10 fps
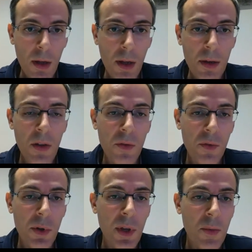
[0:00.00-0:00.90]
In case of
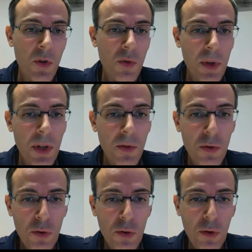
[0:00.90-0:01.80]
3D images, we need
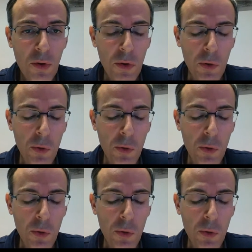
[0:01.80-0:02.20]
to